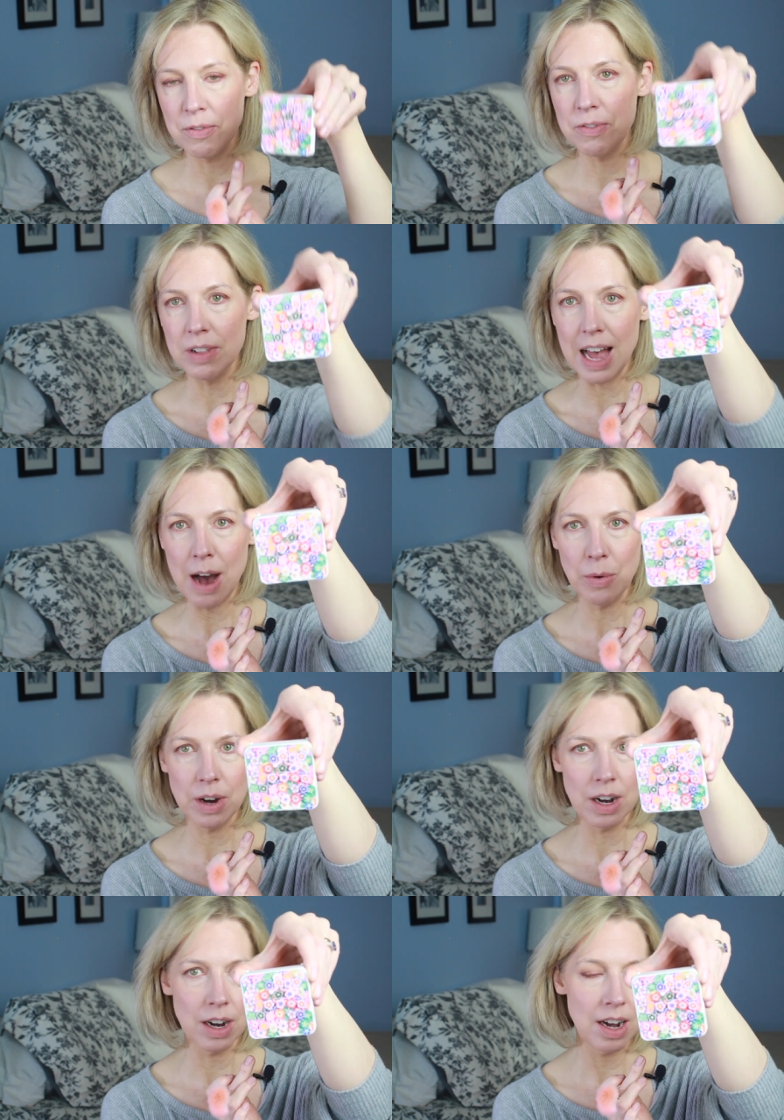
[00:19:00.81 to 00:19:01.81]

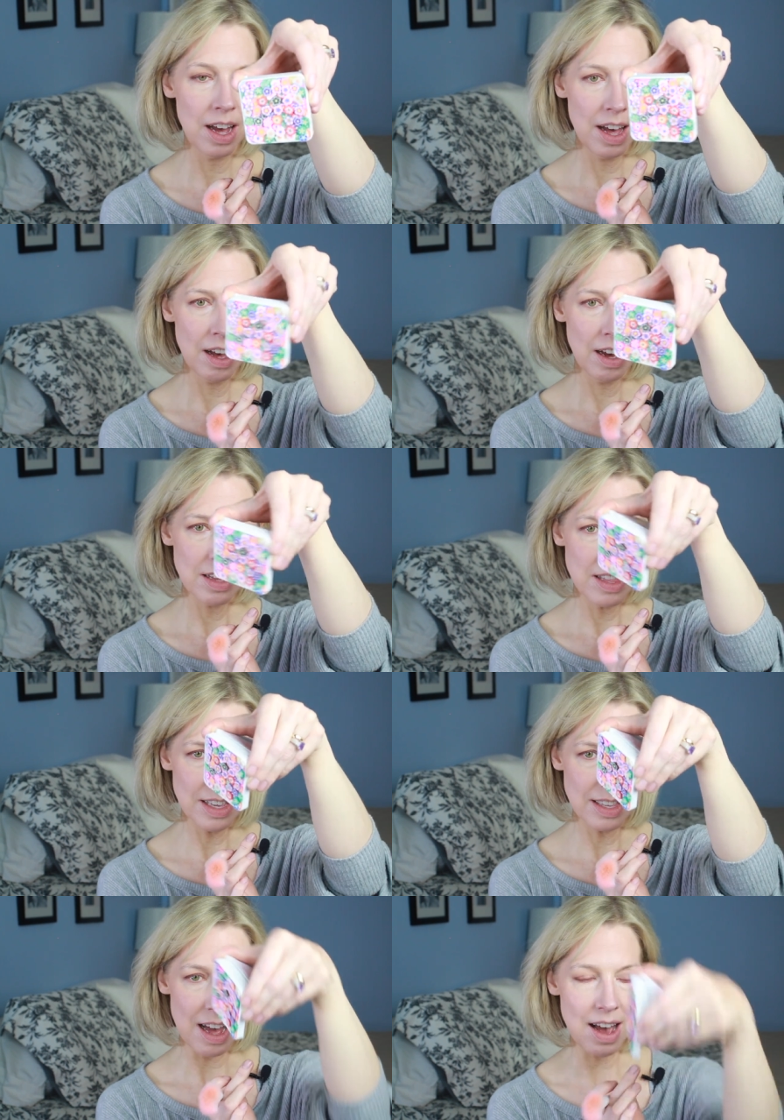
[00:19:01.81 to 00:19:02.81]
flower
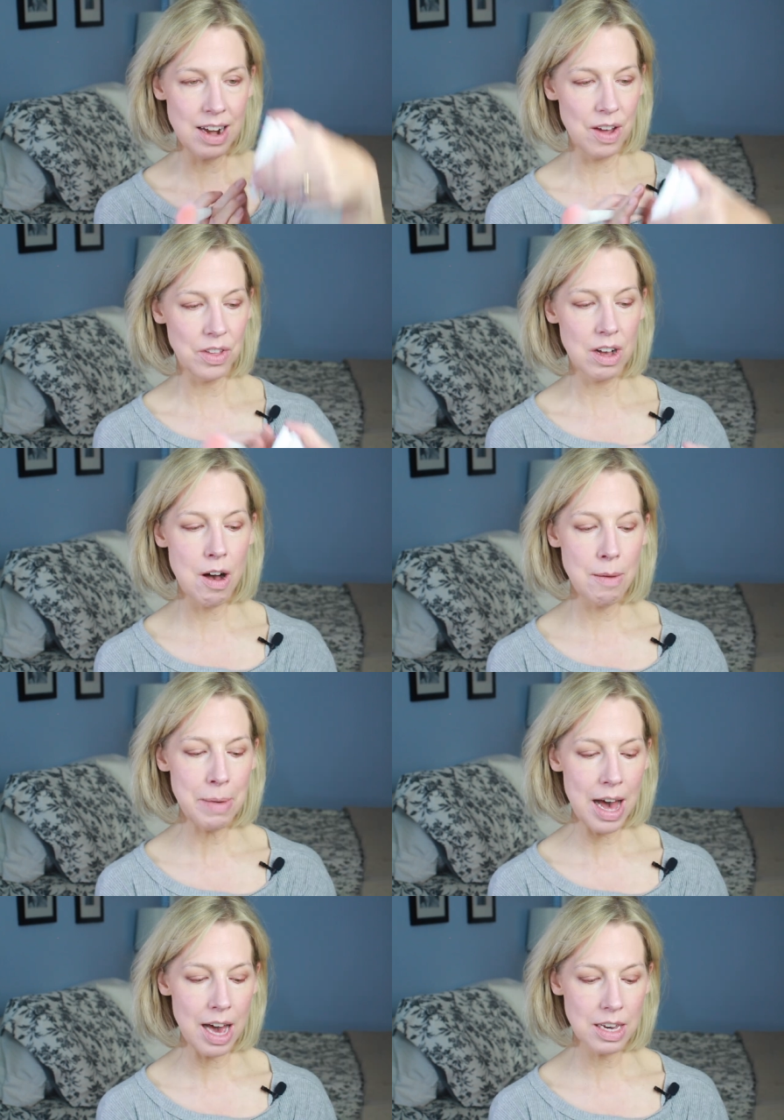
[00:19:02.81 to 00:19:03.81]
design on the
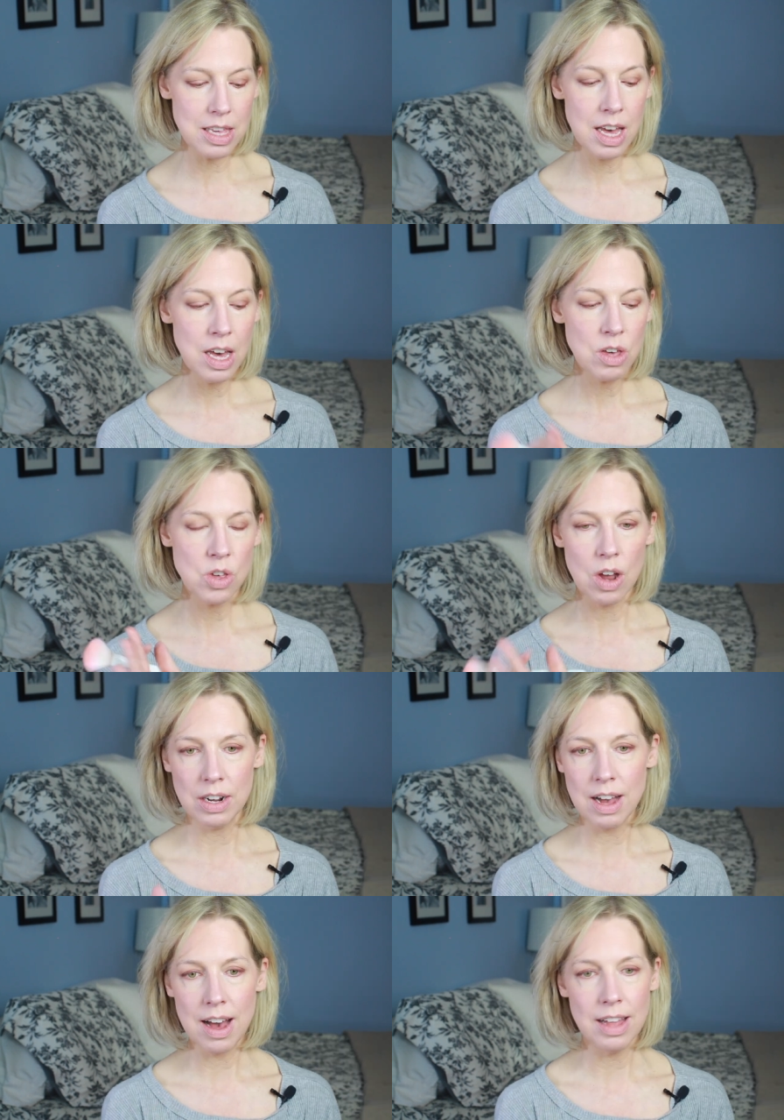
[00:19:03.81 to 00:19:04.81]
compact.
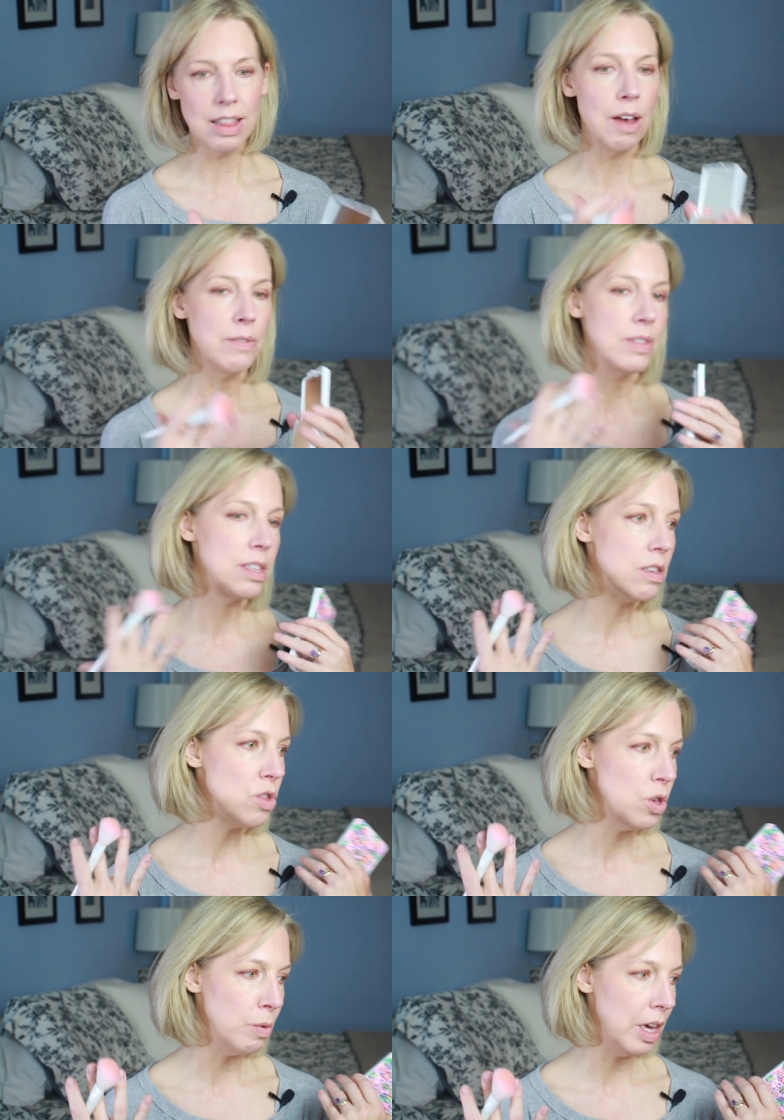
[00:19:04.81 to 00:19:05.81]
Chantecaille loves
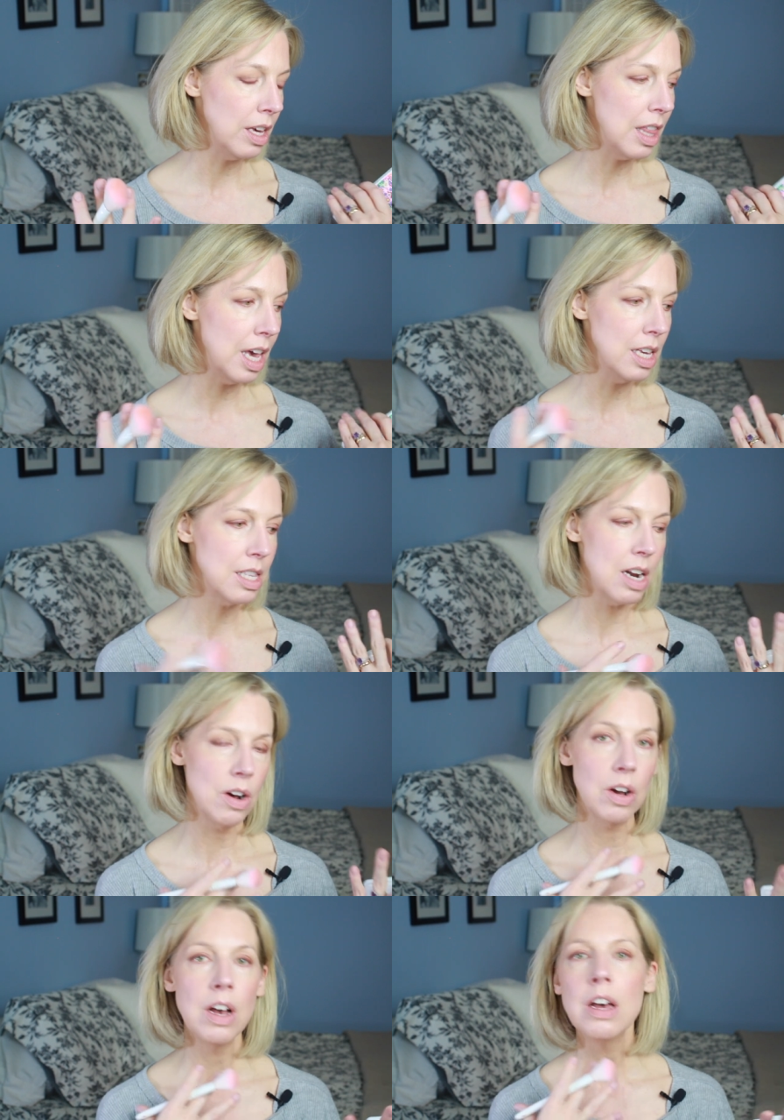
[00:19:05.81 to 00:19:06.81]
doing things that
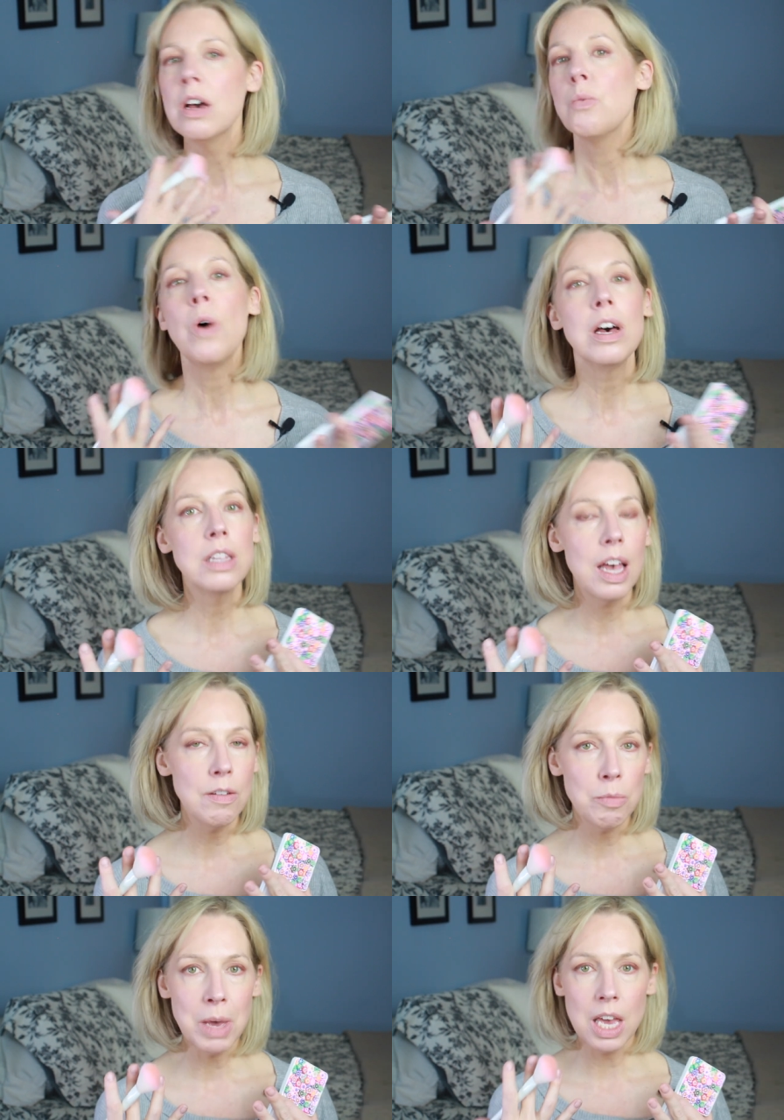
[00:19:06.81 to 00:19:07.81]
are
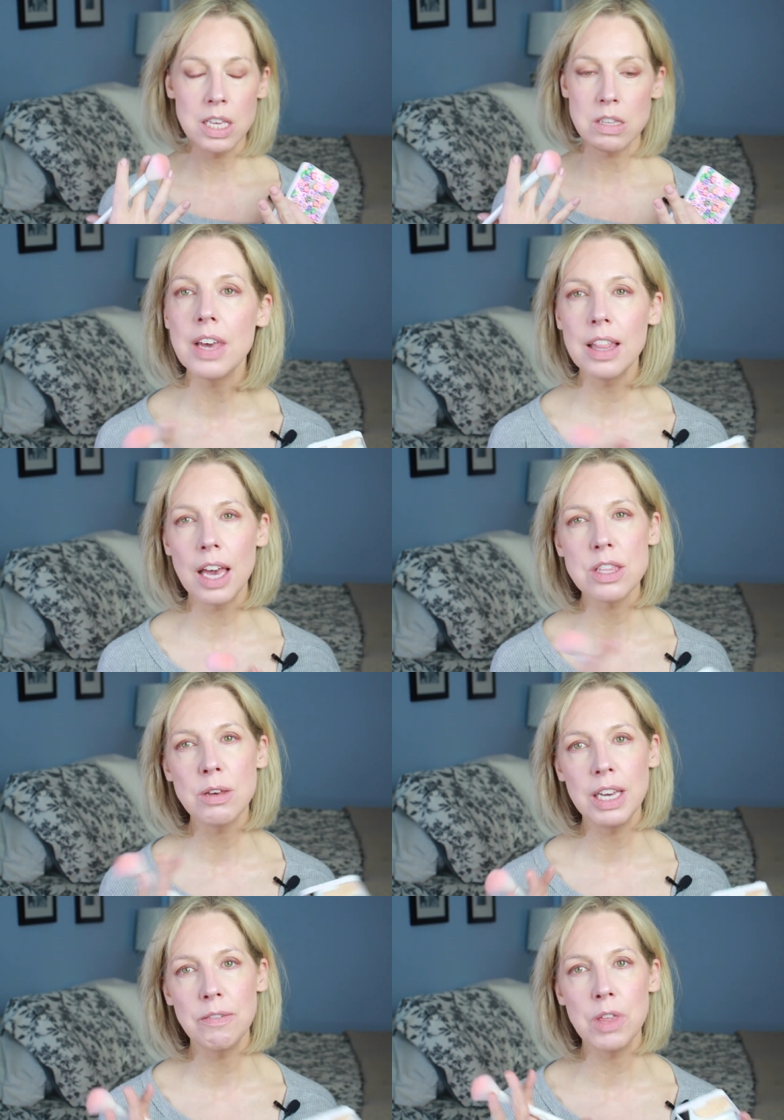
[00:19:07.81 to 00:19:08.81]
wildlife based. They like
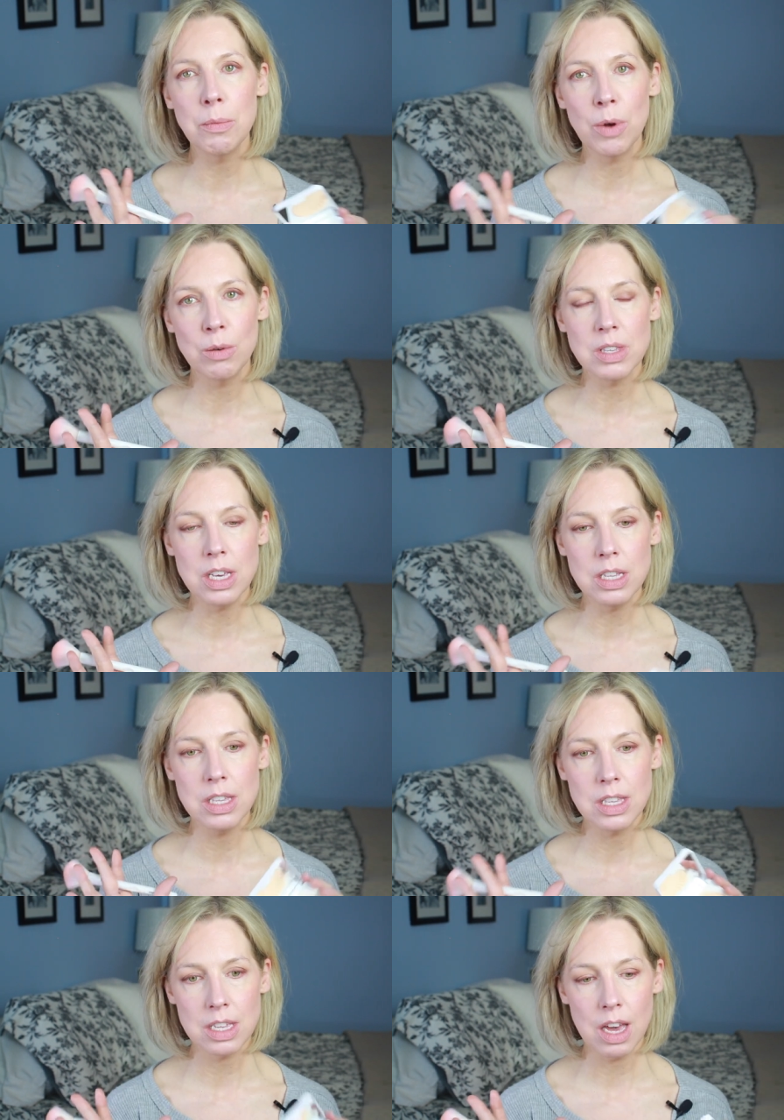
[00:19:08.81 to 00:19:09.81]
to give their
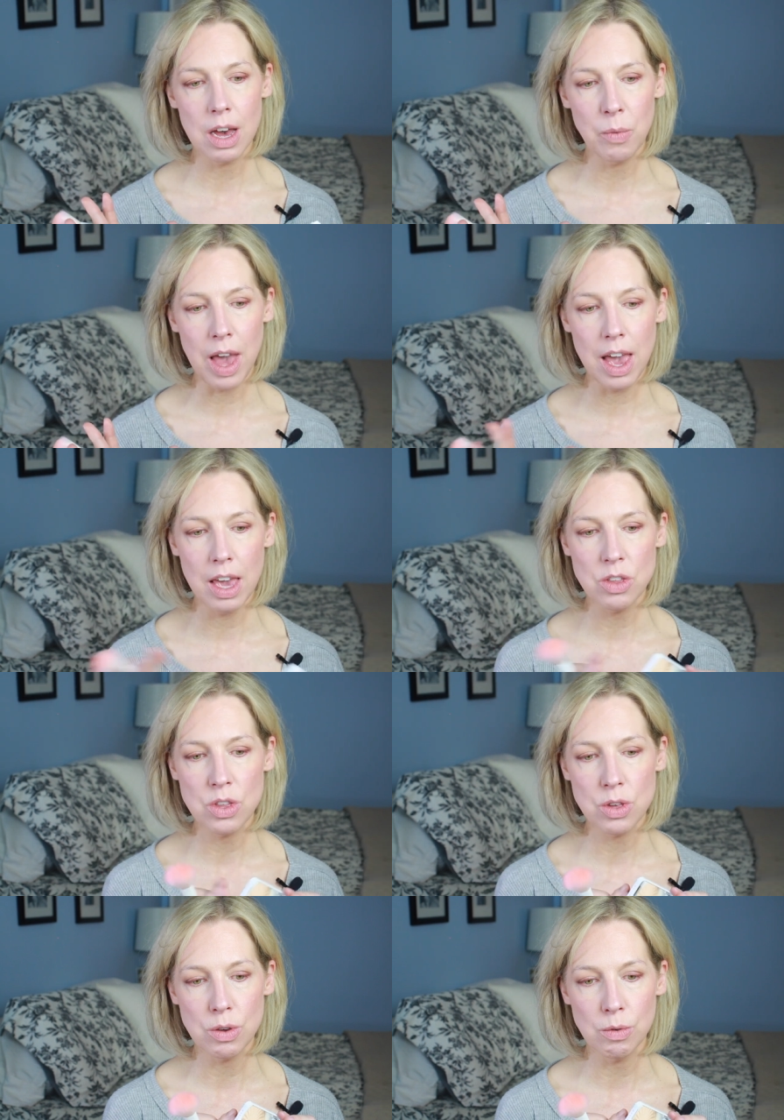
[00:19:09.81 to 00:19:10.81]
proceeds away
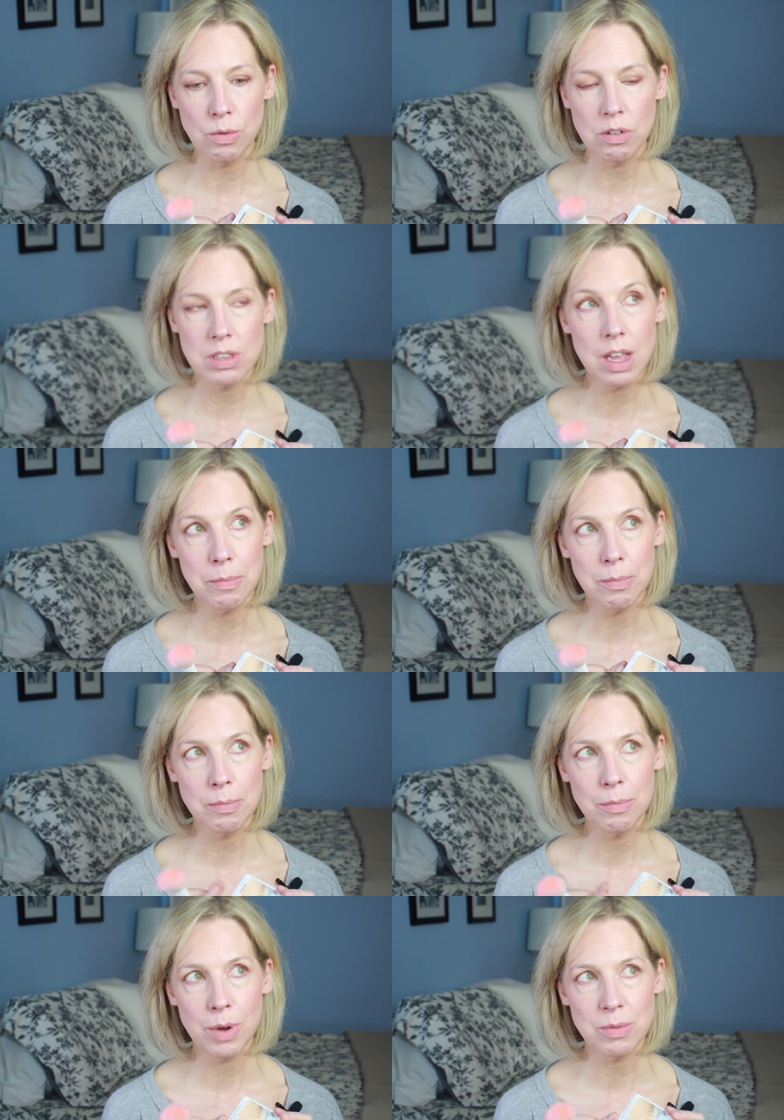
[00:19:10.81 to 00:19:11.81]
to some
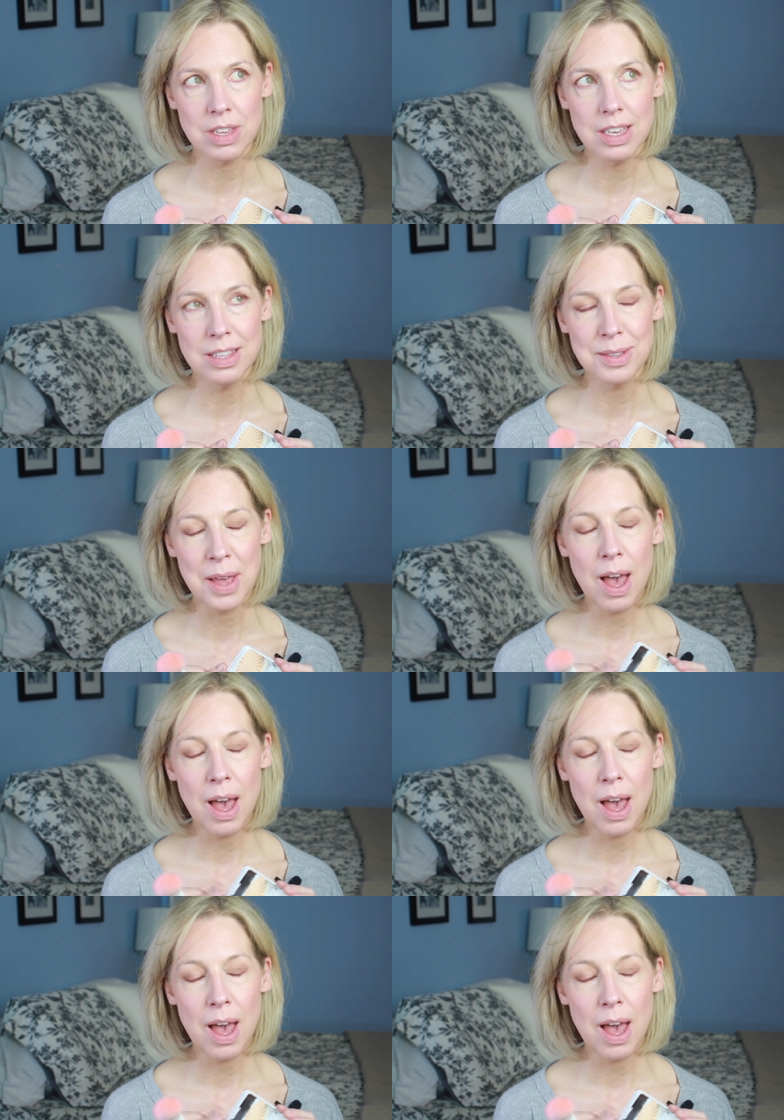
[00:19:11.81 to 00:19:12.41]
proceeds